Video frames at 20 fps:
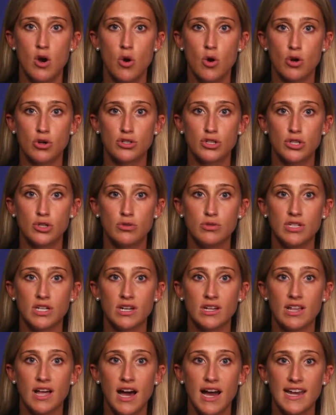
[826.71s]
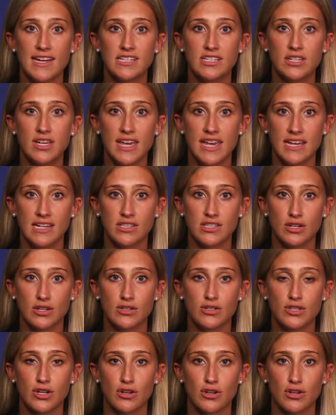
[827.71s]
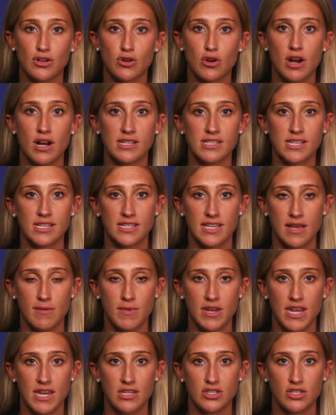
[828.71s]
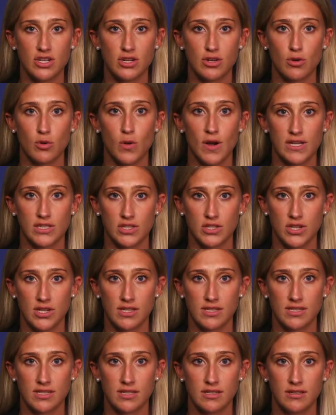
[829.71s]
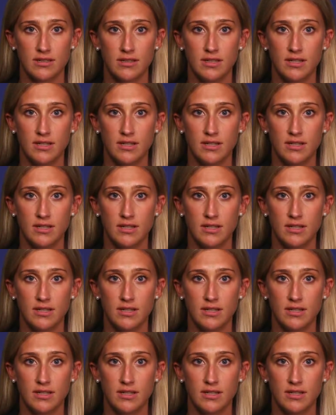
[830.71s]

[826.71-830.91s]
or to decline to answer certain cross-examination questions.